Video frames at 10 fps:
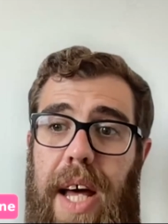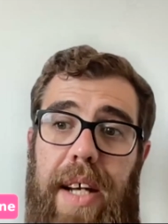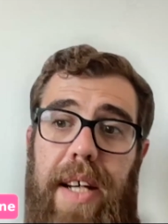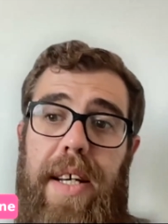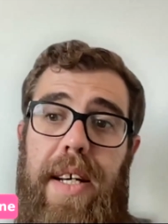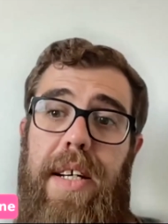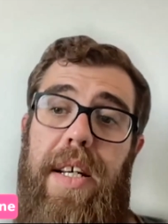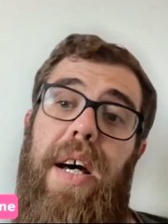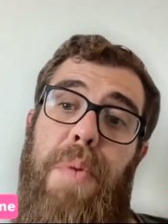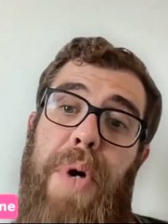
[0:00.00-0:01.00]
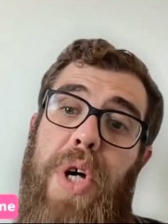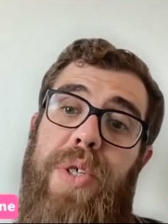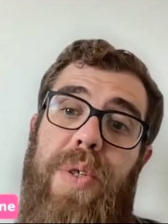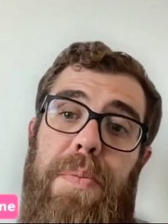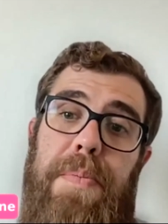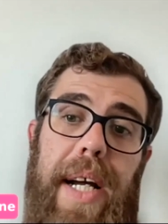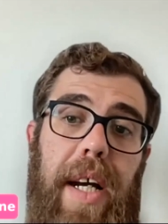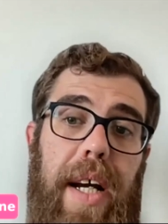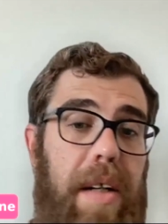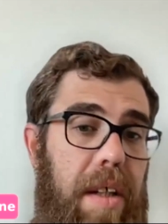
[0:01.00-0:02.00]
and a personal bank
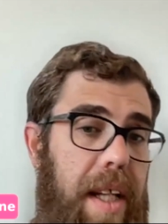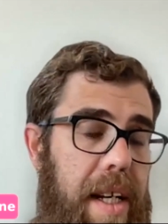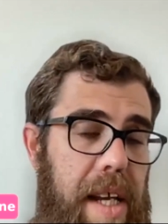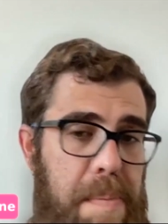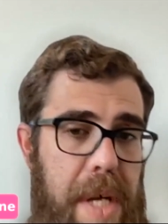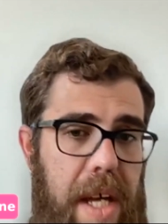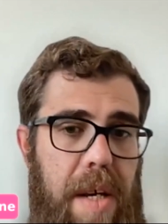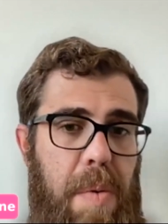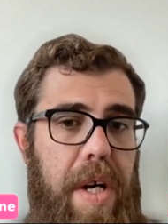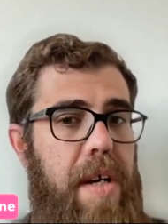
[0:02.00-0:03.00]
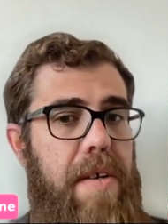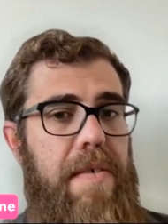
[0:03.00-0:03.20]
account that can be anywhere.